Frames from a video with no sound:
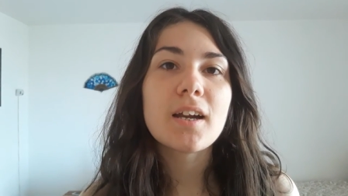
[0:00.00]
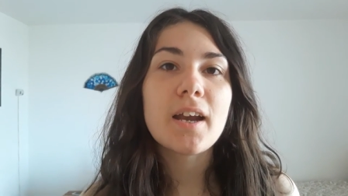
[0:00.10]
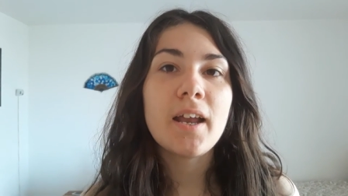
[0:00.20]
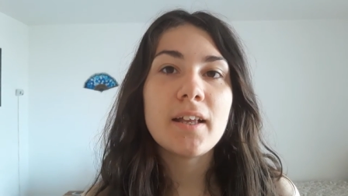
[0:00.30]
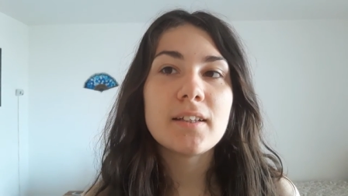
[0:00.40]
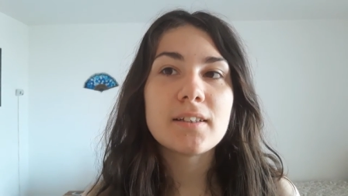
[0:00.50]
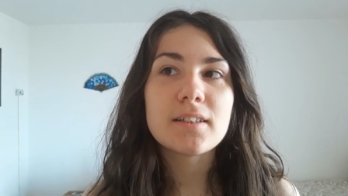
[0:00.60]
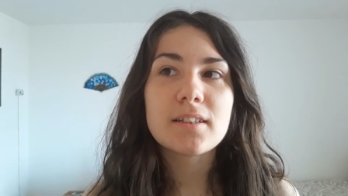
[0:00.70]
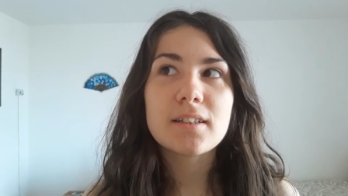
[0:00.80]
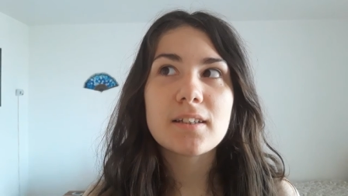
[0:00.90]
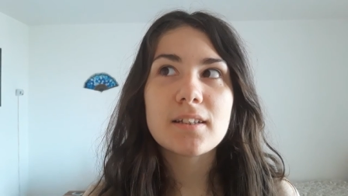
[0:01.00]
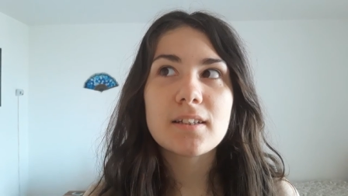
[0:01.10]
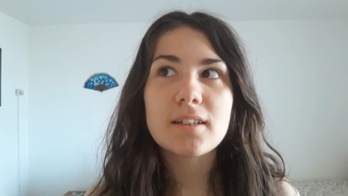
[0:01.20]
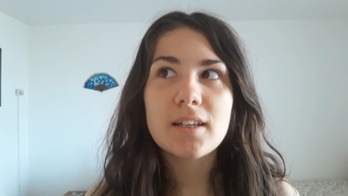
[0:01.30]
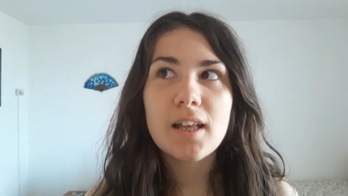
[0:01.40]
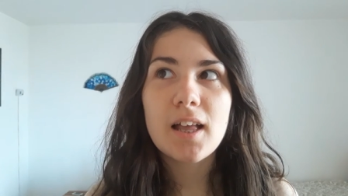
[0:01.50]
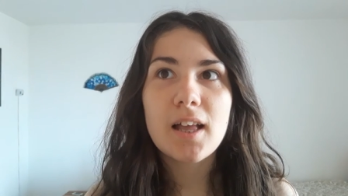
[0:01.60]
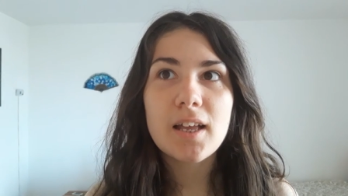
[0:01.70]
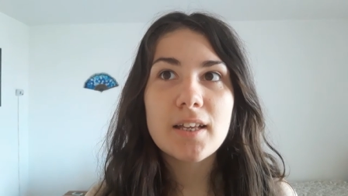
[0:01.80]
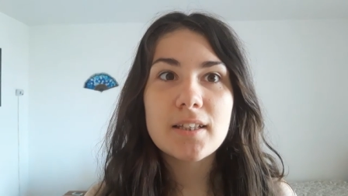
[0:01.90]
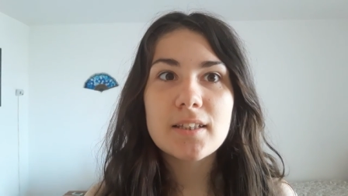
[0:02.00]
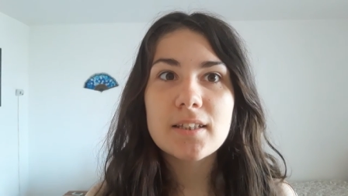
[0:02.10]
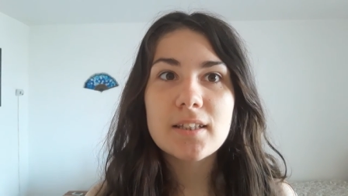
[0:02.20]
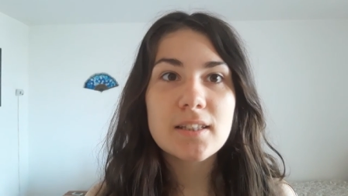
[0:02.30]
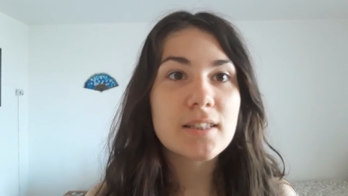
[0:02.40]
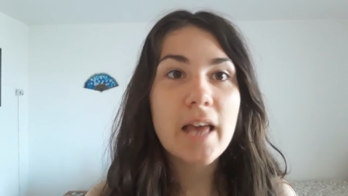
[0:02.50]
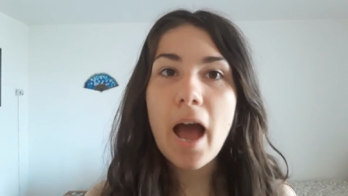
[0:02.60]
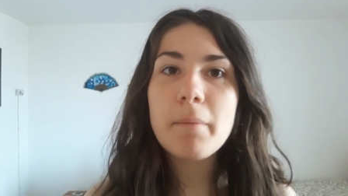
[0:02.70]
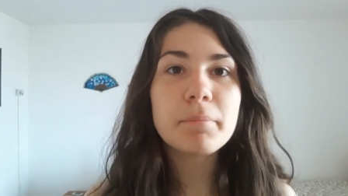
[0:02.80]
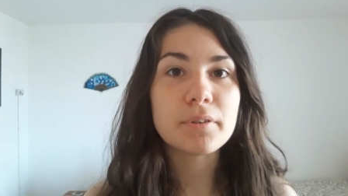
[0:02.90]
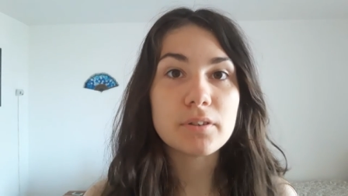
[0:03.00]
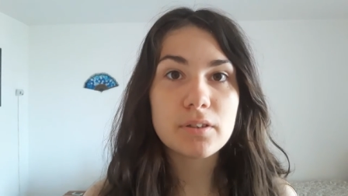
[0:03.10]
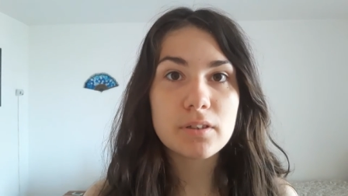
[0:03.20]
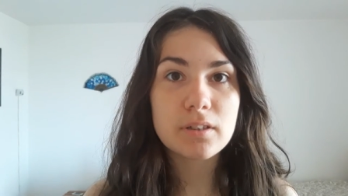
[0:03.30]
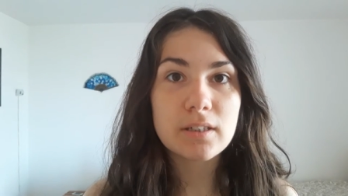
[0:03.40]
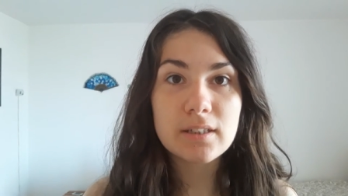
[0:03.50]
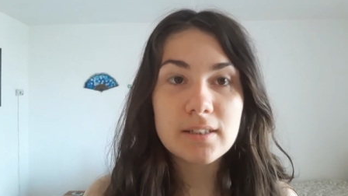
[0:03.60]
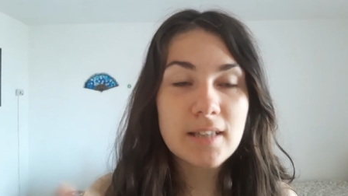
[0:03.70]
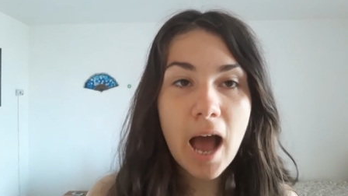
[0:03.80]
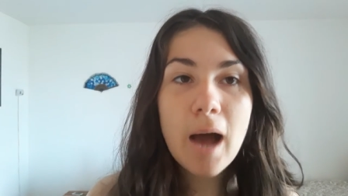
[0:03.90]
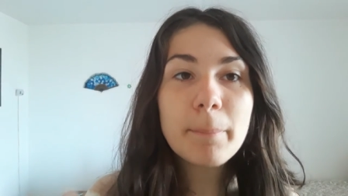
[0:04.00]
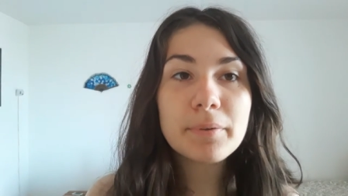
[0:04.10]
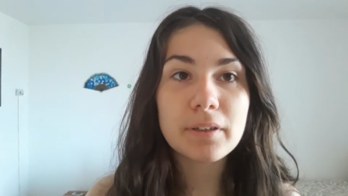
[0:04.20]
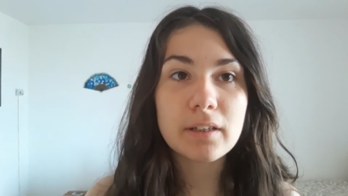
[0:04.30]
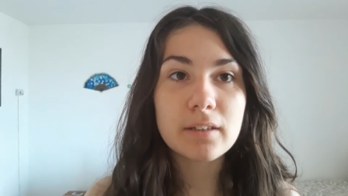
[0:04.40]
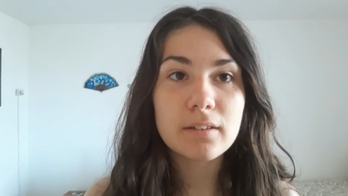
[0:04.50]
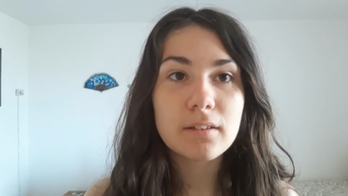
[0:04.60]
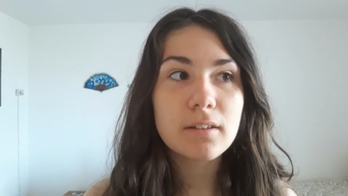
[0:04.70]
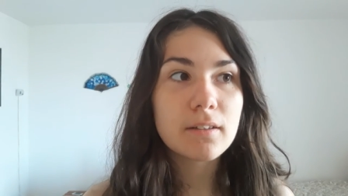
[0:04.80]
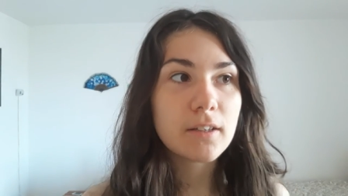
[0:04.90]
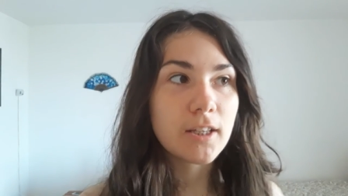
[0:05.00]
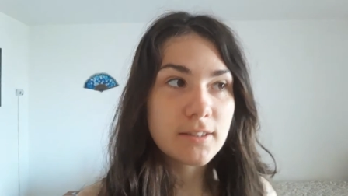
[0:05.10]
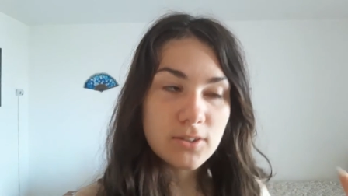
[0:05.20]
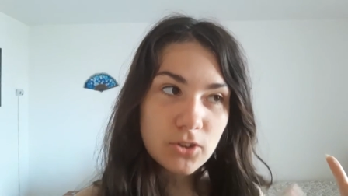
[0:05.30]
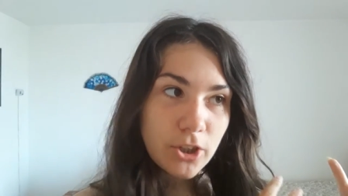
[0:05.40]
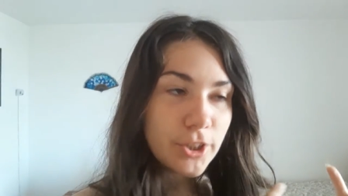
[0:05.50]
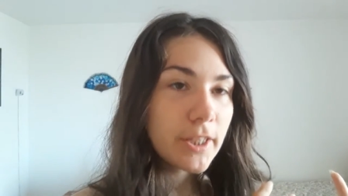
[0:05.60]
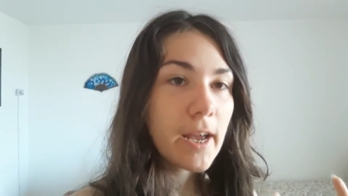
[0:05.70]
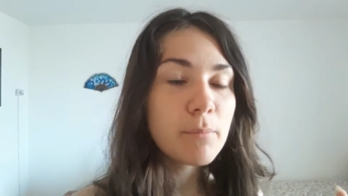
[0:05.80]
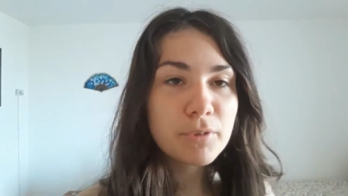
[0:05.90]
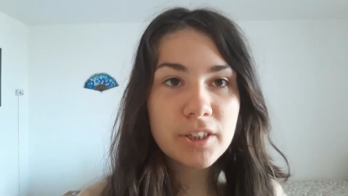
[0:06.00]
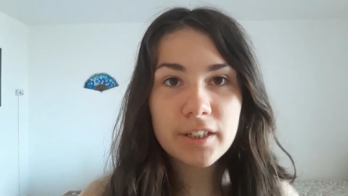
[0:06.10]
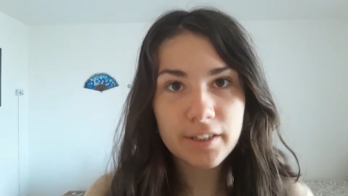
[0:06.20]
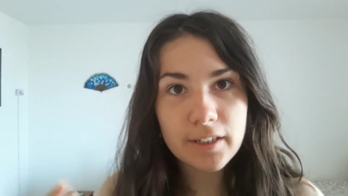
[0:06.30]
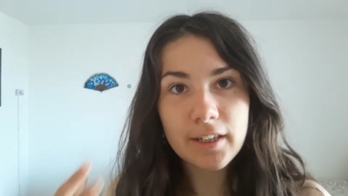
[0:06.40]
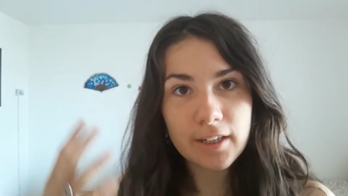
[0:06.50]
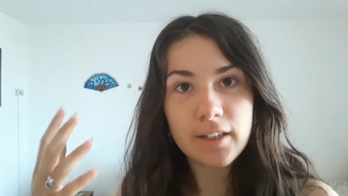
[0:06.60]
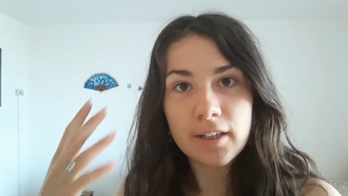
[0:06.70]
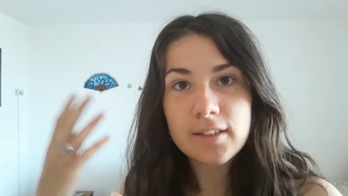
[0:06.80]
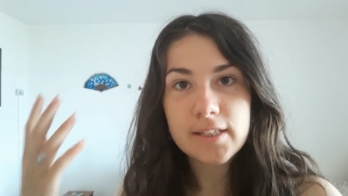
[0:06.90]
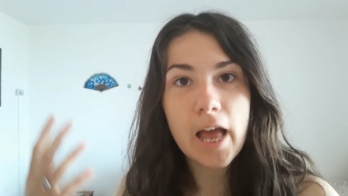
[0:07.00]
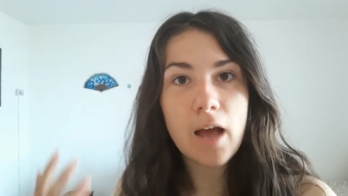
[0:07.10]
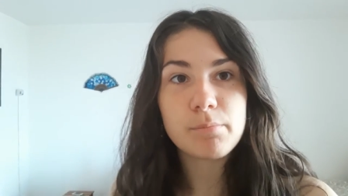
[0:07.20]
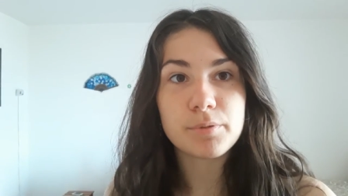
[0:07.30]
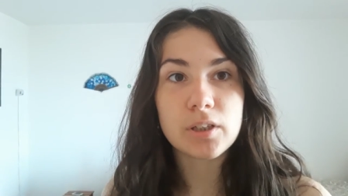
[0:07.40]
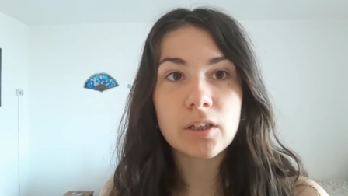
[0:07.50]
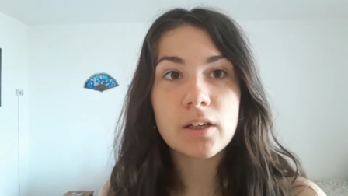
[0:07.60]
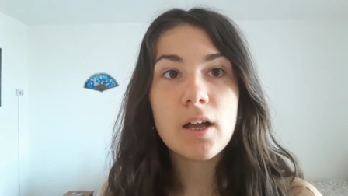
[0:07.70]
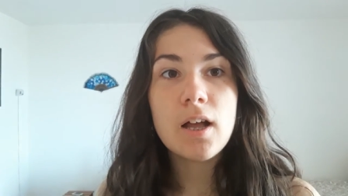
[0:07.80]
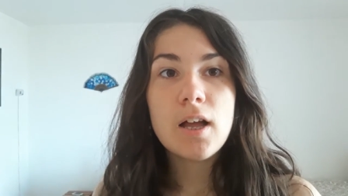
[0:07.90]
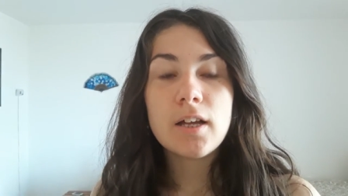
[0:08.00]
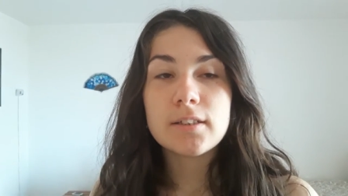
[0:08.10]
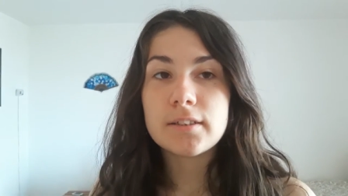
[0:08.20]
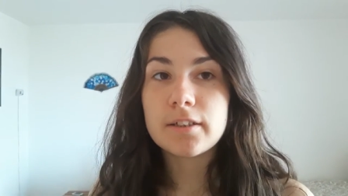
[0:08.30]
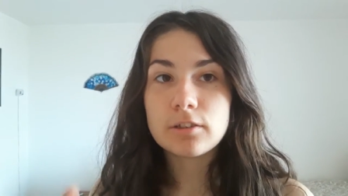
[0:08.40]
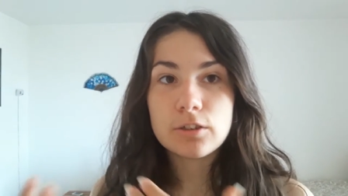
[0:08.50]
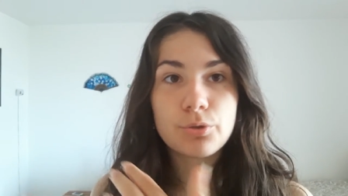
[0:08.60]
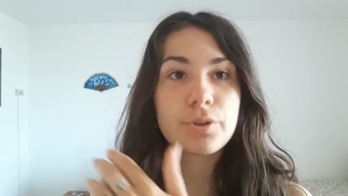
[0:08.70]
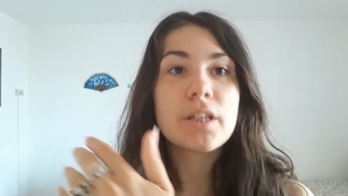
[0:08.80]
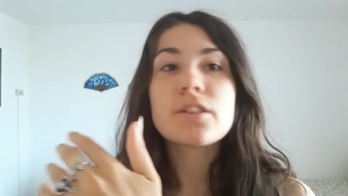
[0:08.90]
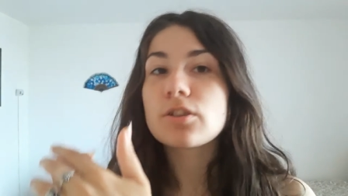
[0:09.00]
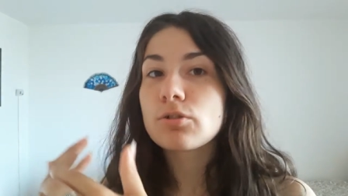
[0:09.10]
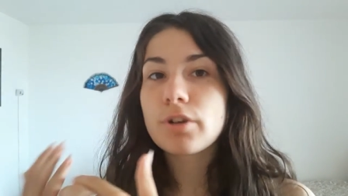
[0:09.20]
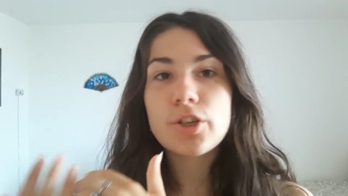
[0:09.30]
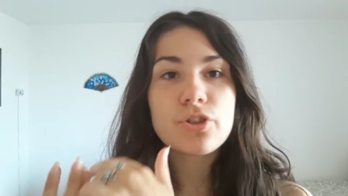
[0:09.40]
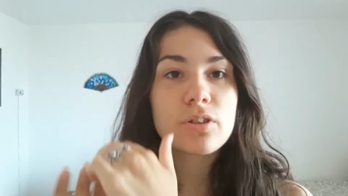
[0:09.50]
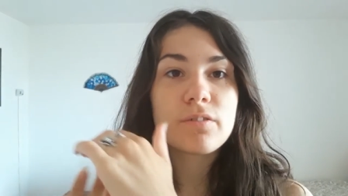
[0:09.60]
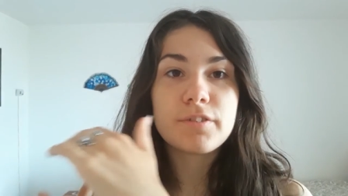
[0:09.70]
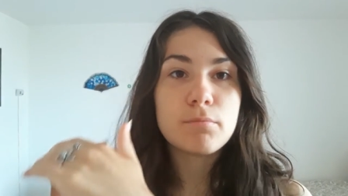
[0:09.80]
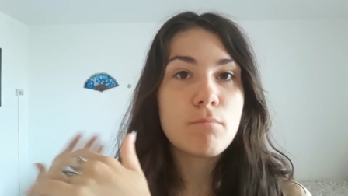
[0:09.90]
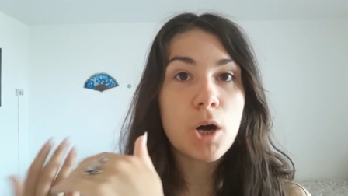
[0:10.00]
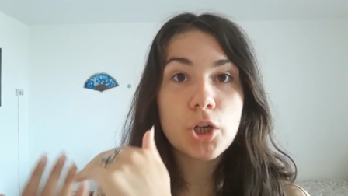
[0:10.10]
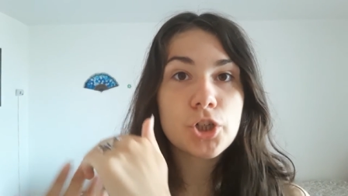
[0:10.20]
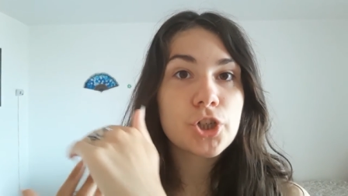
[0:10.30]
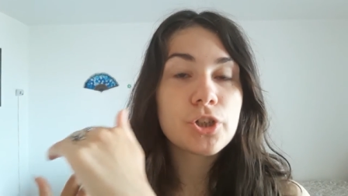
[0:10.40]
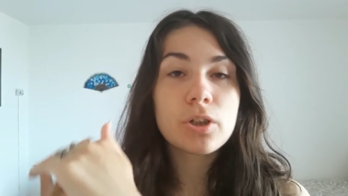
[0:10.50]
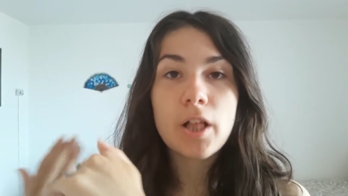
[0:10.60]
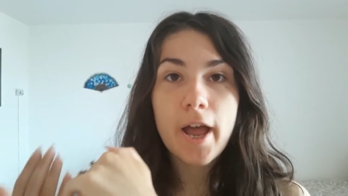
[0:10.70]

And it, it's happened, it, it's happening. It started happening and it is happening the reintegration of the martial